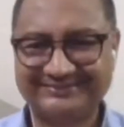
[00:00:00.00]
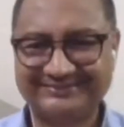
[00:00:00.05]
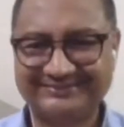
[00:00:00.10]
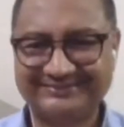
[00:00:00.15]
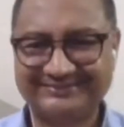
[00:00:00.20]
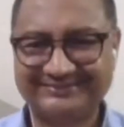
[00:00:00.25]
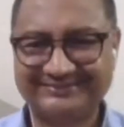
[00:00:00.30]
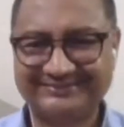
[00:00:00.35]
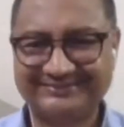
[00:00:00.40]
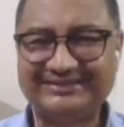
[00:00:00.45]

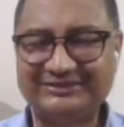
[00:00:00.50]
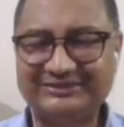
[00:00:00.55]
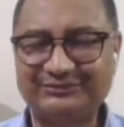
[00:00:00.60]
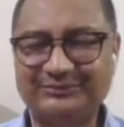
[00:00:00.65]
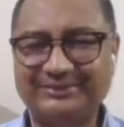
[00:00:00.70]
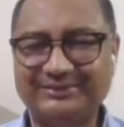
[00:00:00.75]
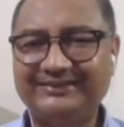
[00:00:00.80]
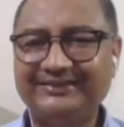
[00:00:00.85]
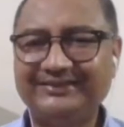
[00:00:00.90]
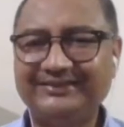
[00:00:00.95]
and that is
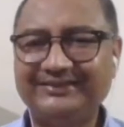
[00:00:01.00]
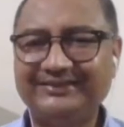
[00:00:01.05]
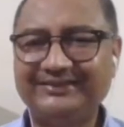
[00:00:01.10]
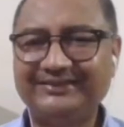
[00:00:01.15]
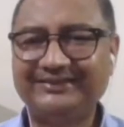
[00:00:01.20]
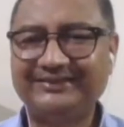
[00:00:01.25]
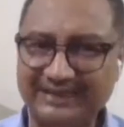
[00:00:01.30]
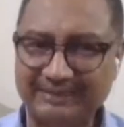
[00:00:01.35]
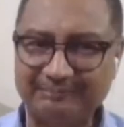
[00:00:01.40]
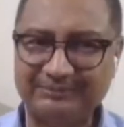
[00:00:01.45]
why he
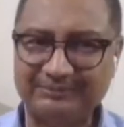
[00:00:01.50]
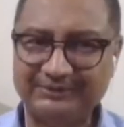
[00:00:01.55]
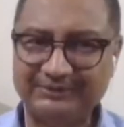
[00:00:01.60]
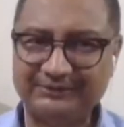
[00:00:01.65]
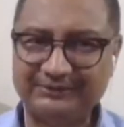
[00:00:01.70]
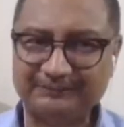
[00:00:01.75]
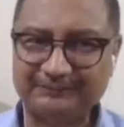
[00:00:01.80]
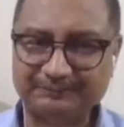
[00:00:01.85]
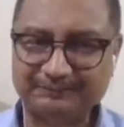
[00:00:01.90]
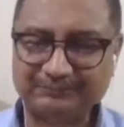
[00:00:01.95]
will be
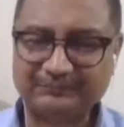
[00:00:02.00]
happy